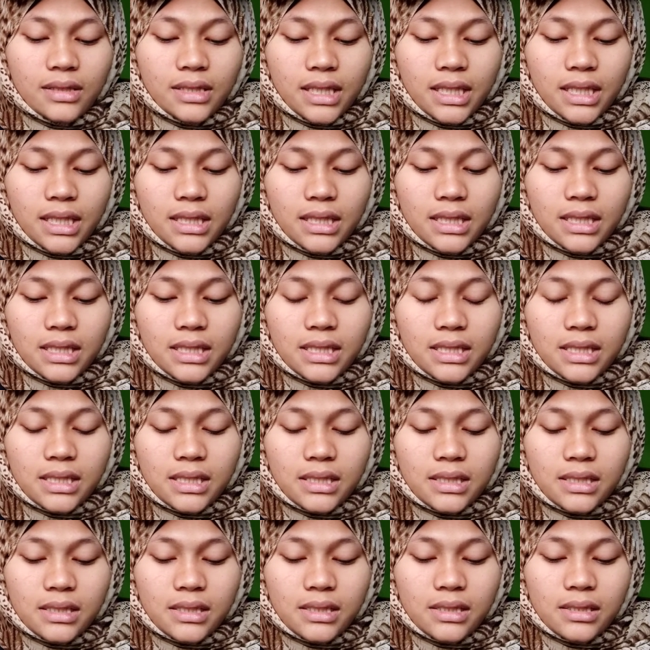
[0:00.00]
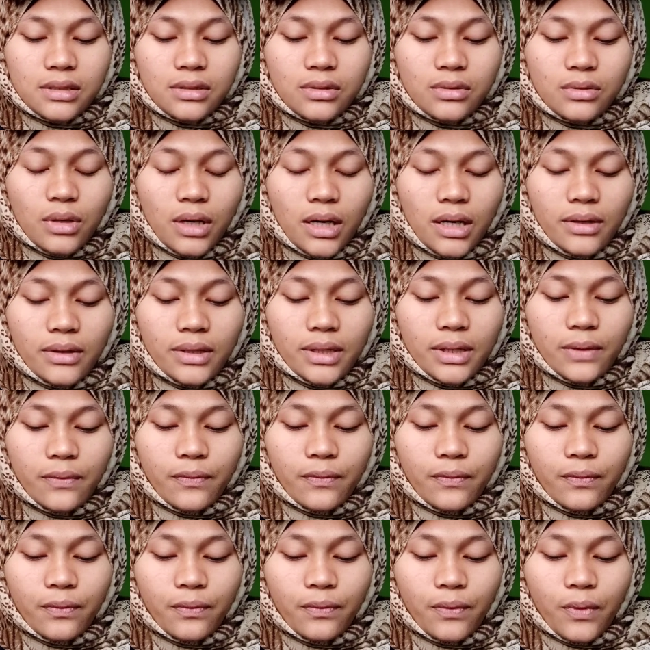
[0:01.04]
tallied uh, two hundred
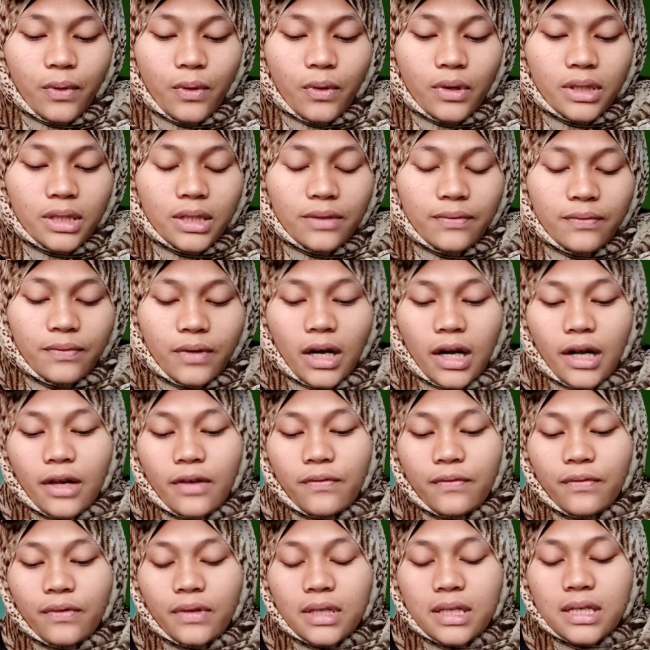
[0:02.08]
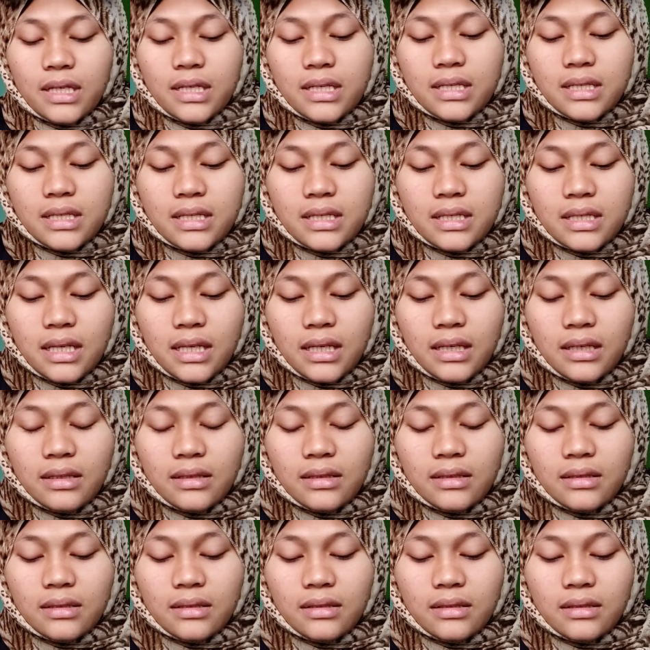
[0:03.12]
forty-five,
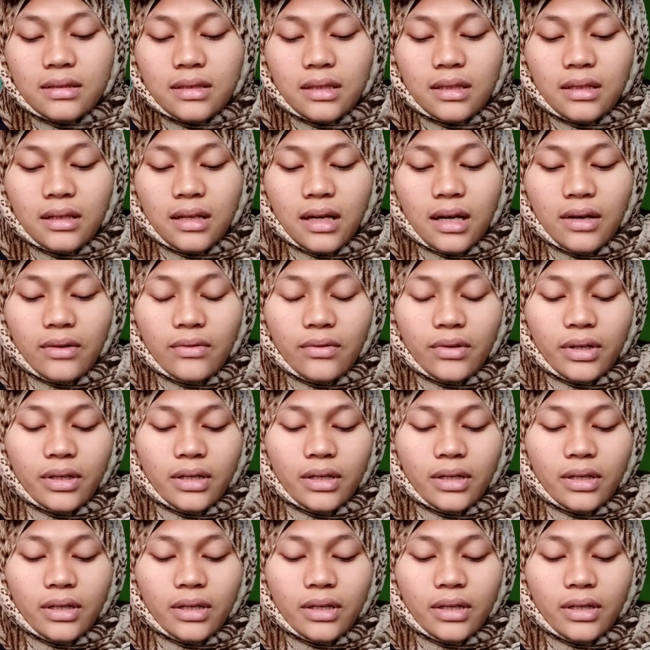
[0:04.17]
sixteen